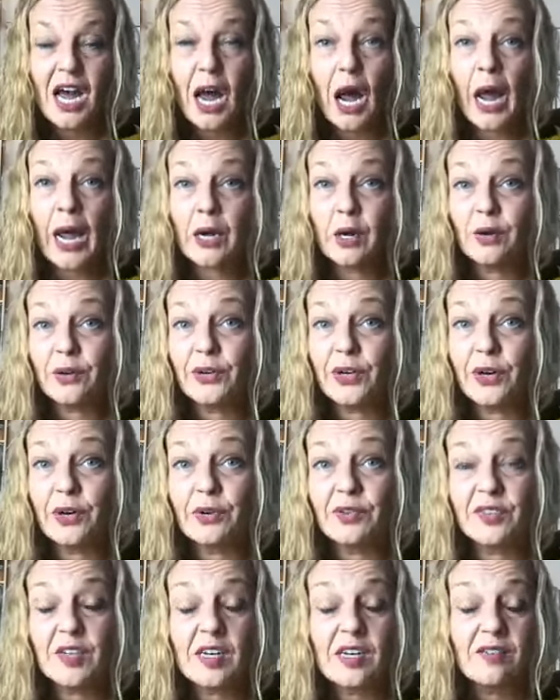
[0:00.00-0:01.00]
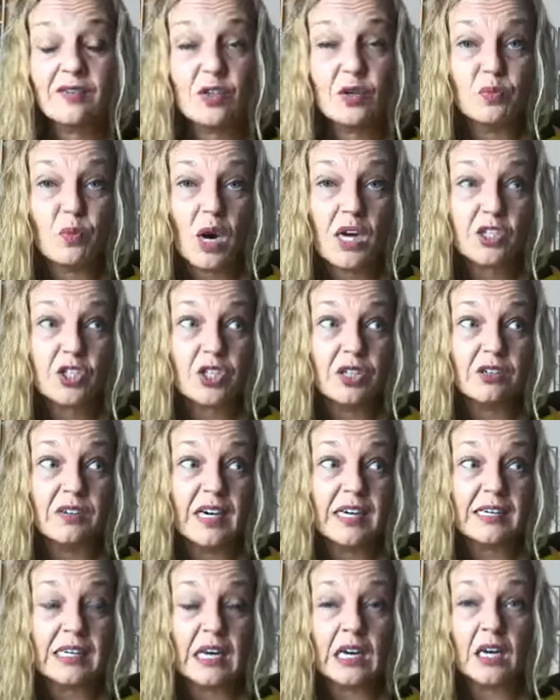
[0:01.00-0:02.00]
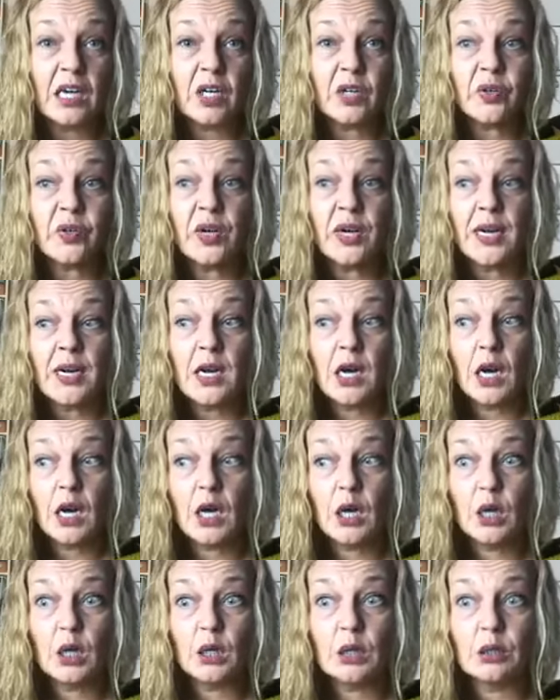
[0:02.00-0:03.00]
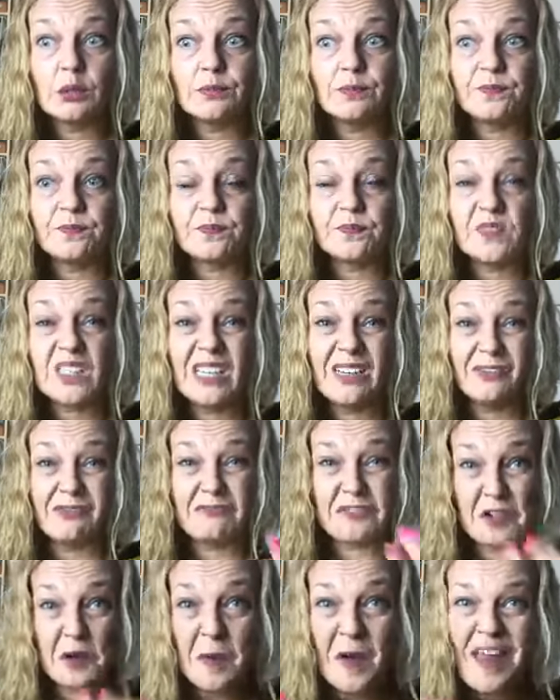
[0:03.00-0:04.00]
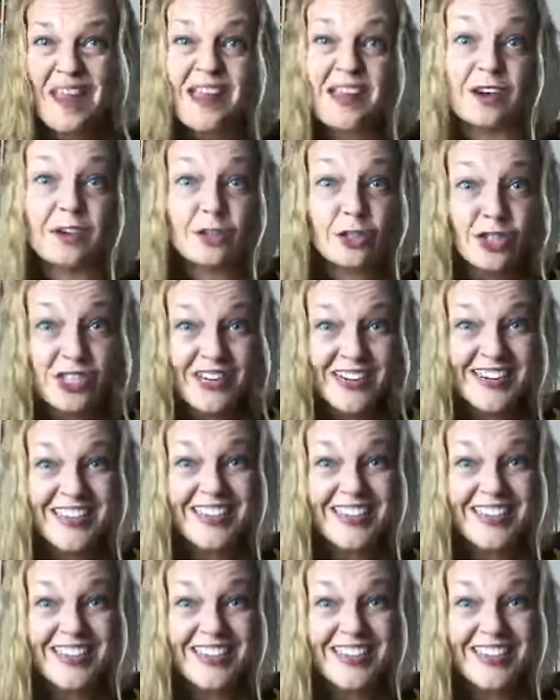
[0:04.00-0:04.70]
I don't know if any of you watching right now can feel my energy.